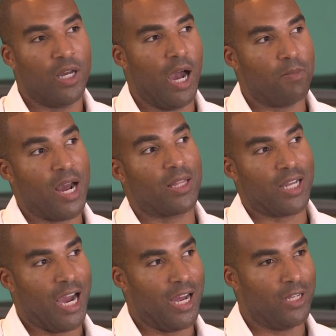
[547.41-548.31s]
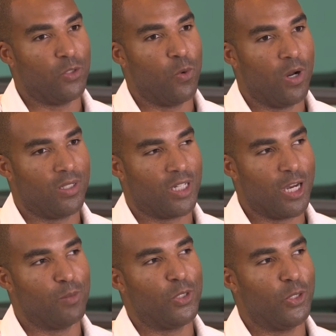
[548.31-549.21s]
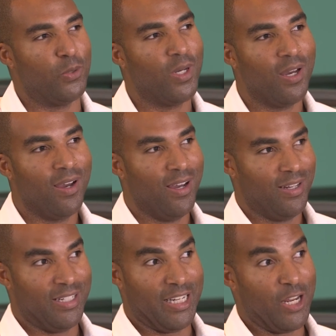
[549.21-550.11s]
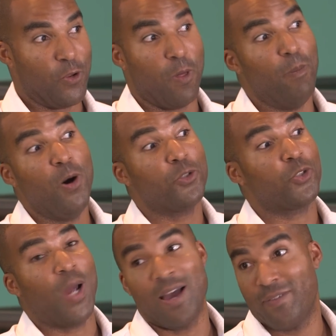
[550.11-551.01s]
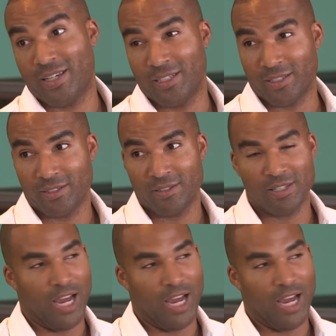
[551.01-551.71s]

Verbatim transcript: I'm not the guy you want to come to to get you the most traffic and leads.